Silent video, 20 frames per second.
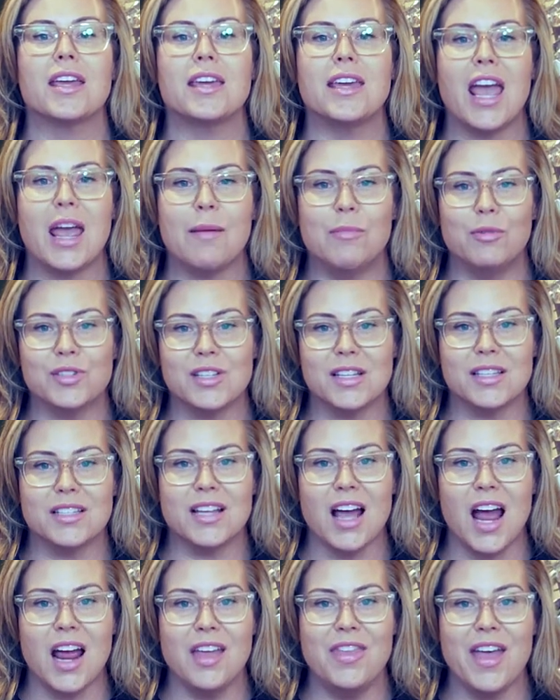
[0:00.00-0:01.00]
cables
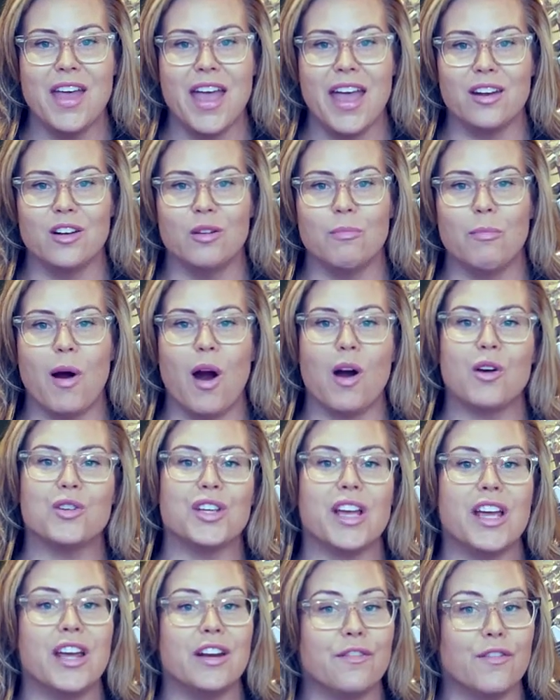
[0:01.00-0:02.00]
inside the handlebars,
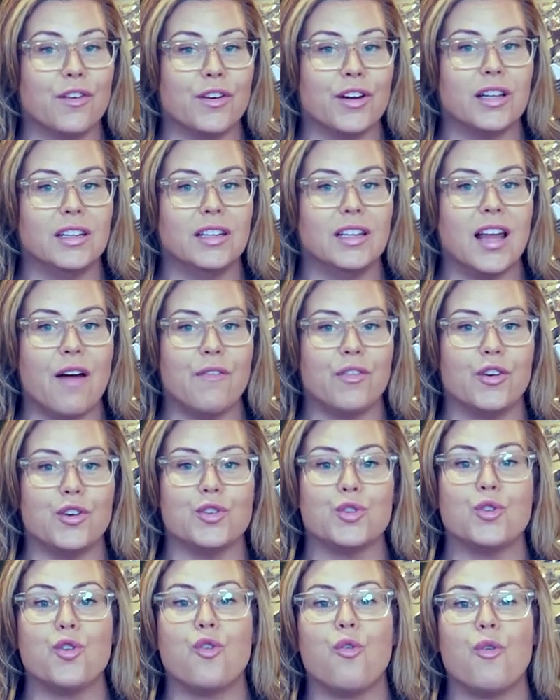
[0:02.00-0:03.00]
inverted
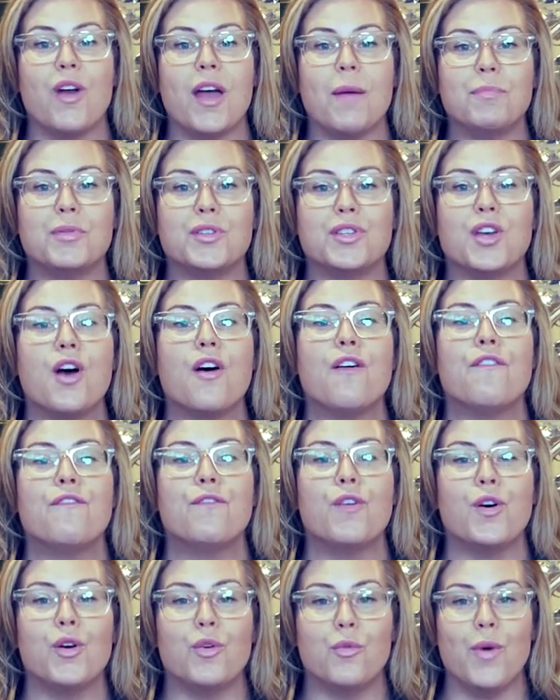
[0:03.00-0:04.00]
levers, grips,
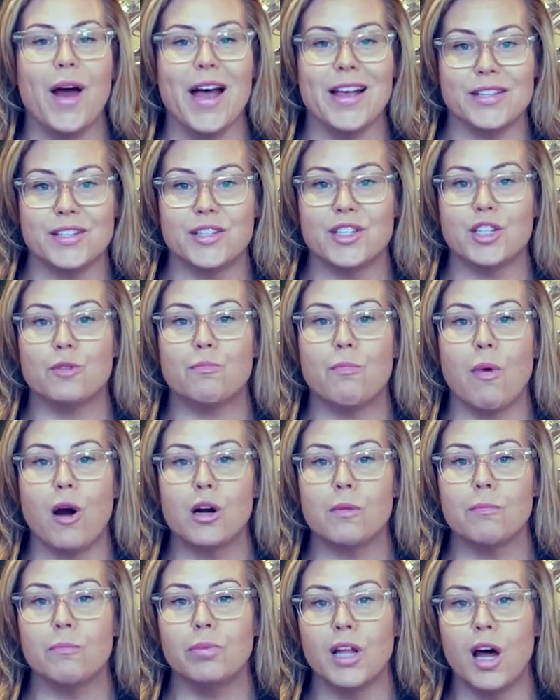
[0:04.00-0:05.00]
footrests,
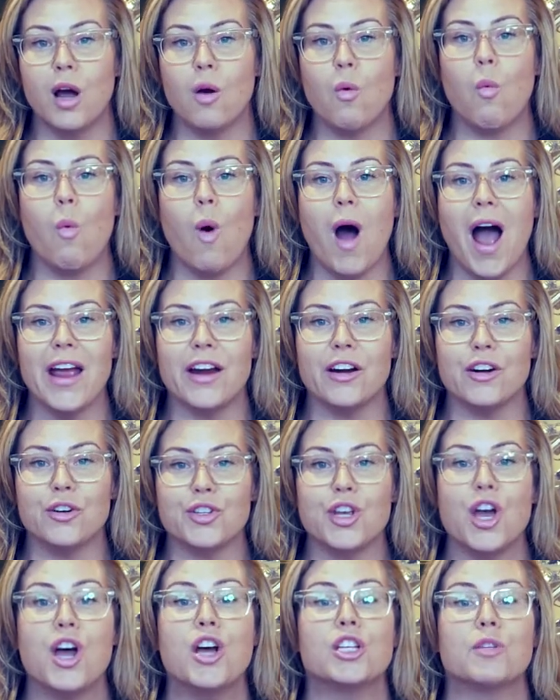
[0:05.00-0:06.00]
spark plug
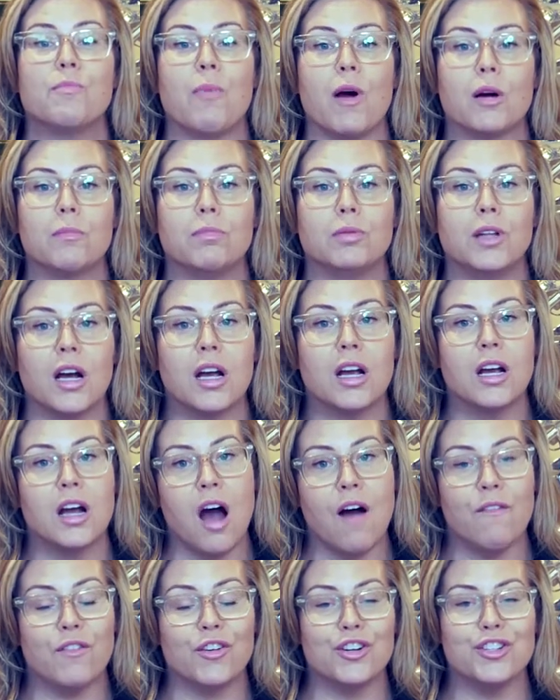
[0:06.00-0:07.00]
wires, spark plug
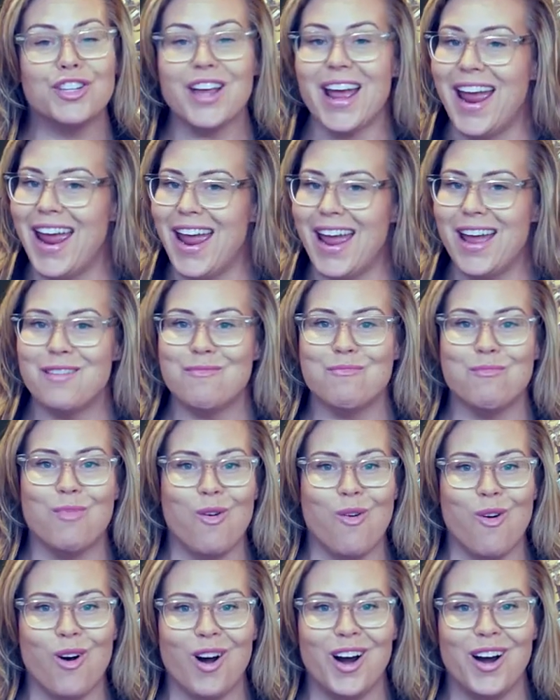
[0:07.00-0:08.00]
covers, and
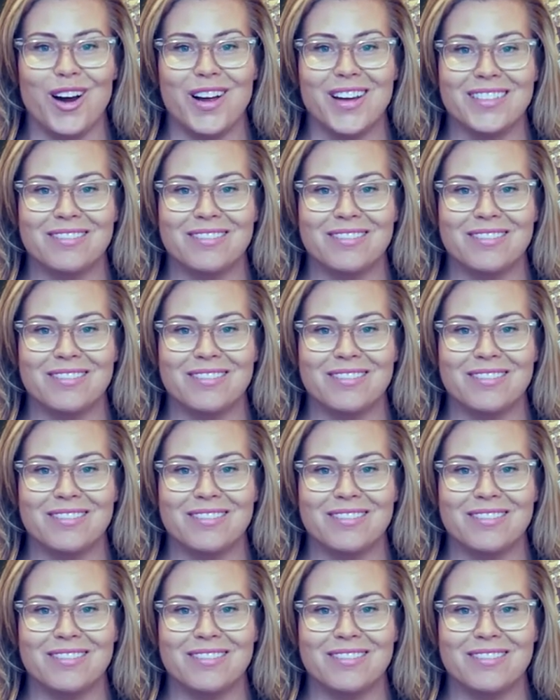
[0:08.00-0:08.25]
more.